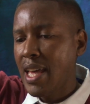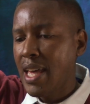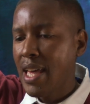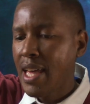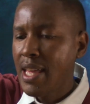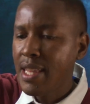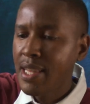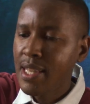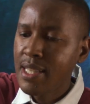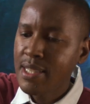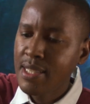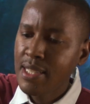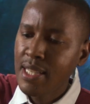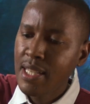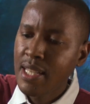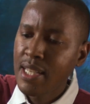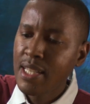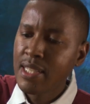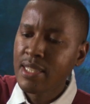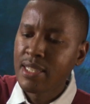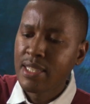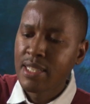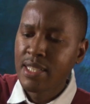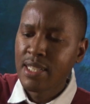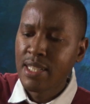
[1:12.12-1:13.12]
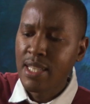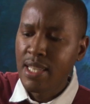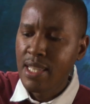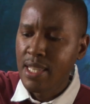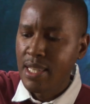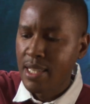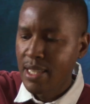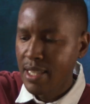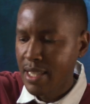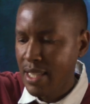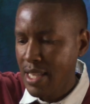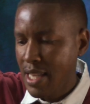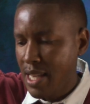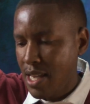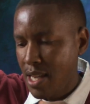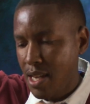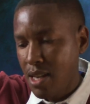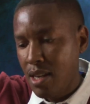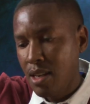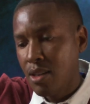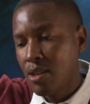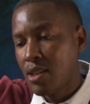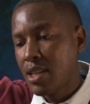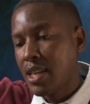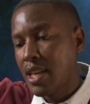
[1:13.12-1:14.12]
and the second tray.
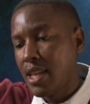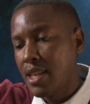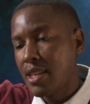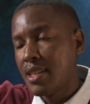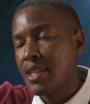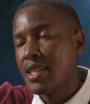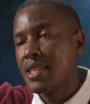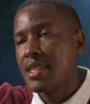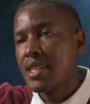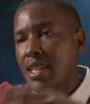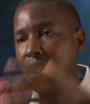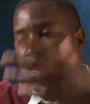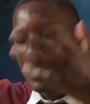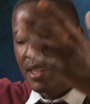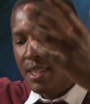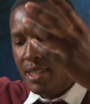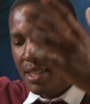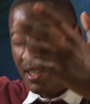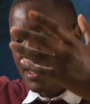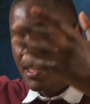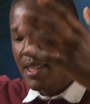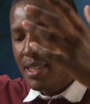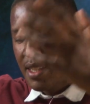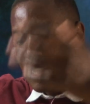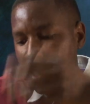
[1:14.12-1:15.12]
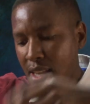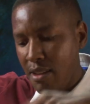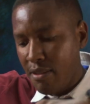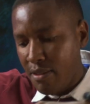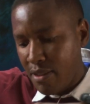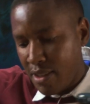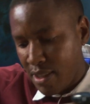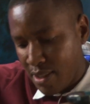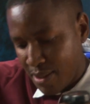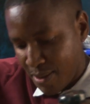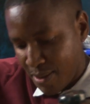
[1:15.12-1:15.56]
Okay, the second tray is heavy.